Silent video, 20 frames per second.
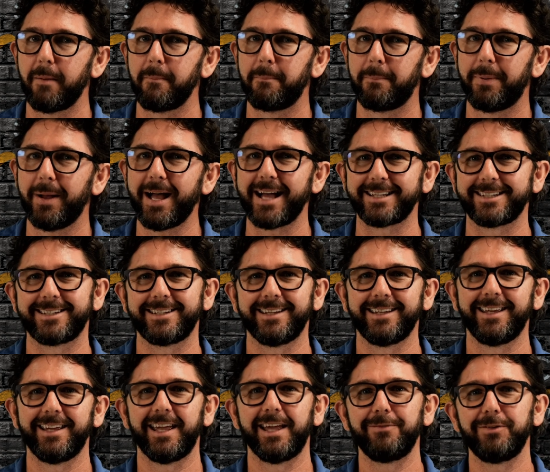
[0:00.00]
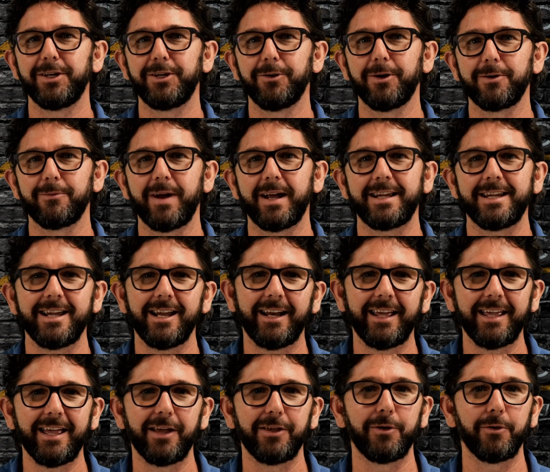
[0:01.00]
But if you do it
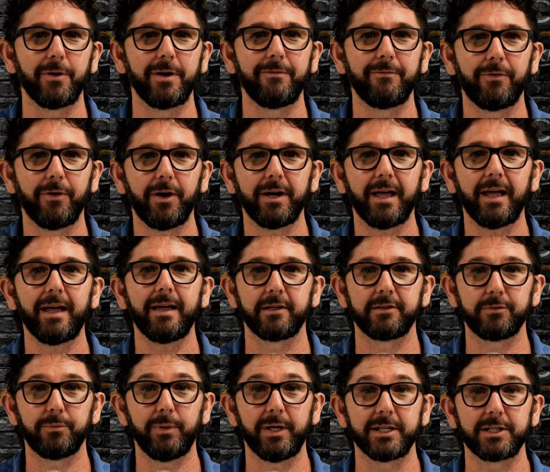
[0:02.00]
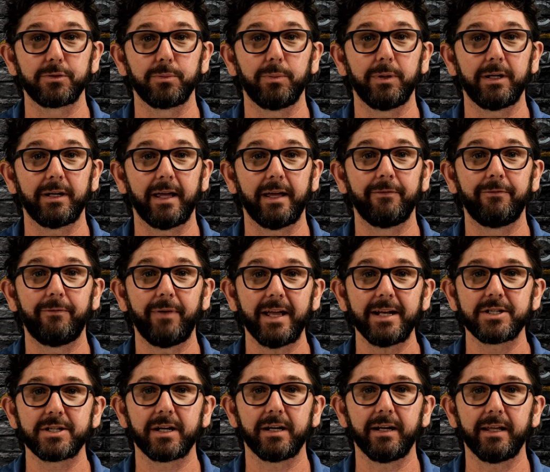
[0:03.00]
regularly, your inverter switch will
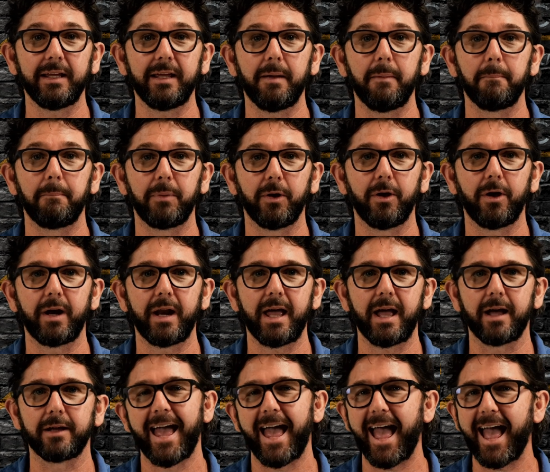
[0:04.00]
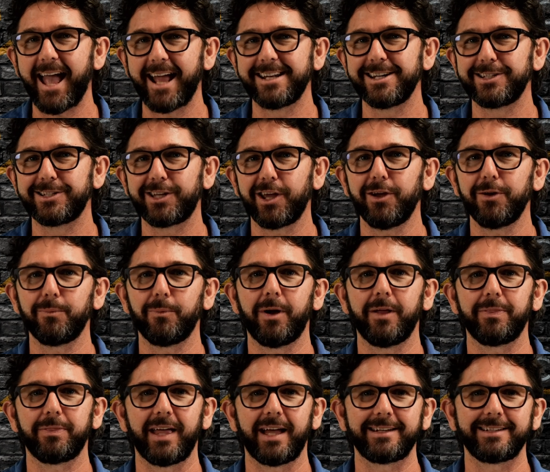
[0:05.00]
eventually burn out, and you don't
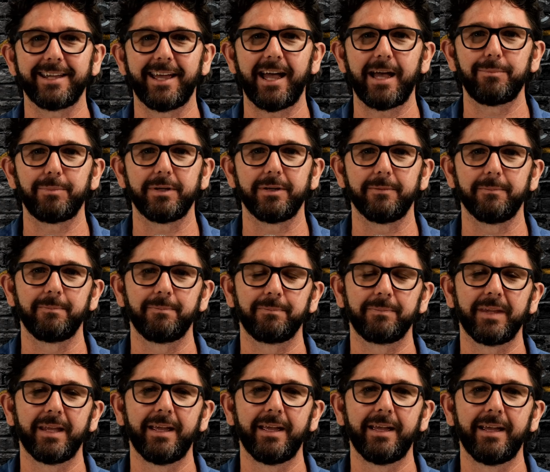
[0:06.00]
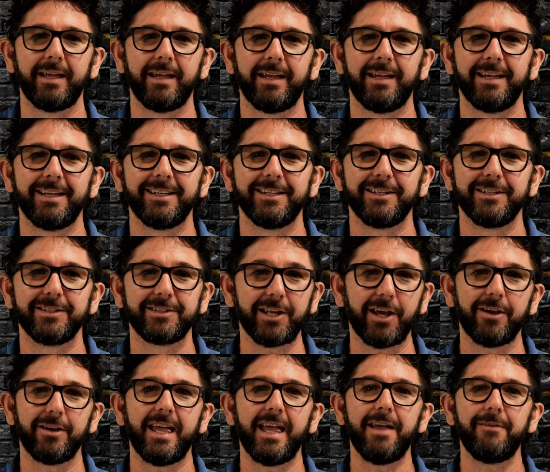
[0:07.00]
want that to happen.
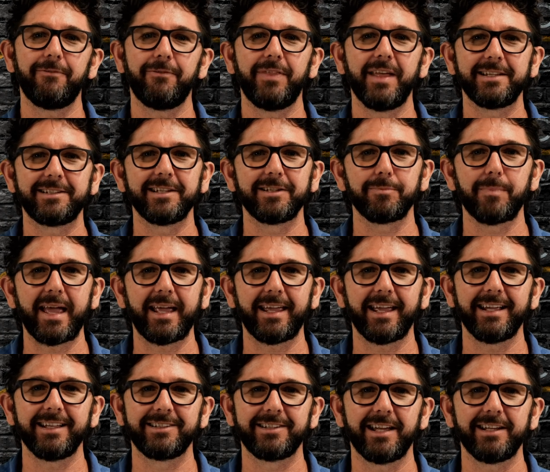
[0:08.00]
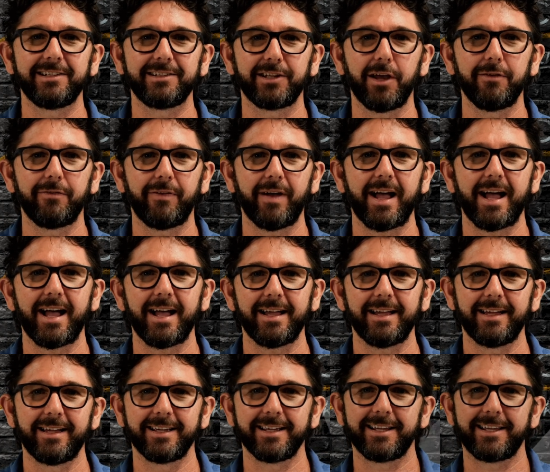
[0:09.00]
So if this is making sense so far,
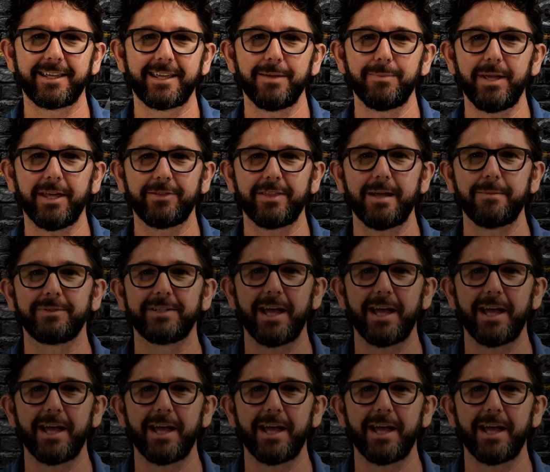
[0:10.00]
give me a thumbs